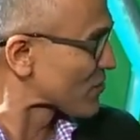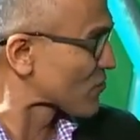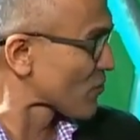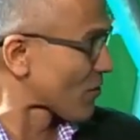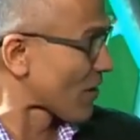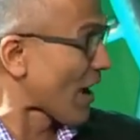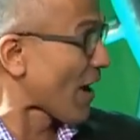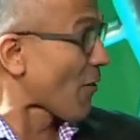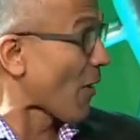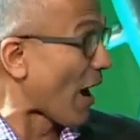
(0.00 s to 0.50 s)
So
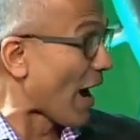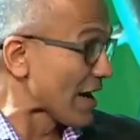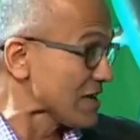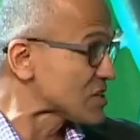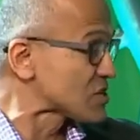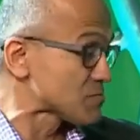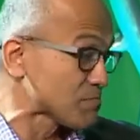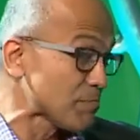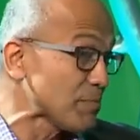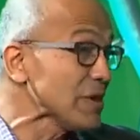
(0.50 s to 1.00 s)
now I
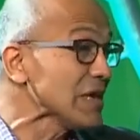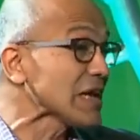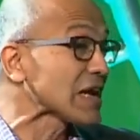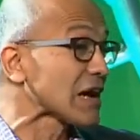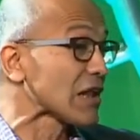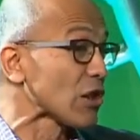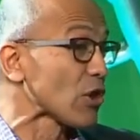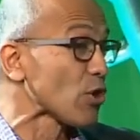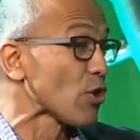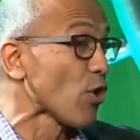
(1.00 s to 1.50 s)
speak
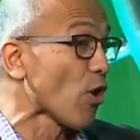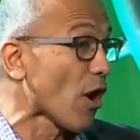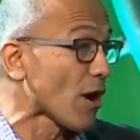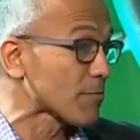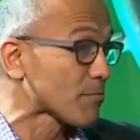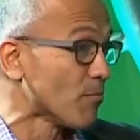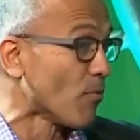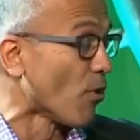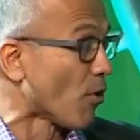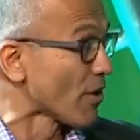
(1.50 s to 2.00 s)
a
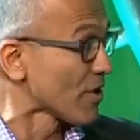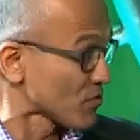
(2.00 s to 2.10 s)
lot more,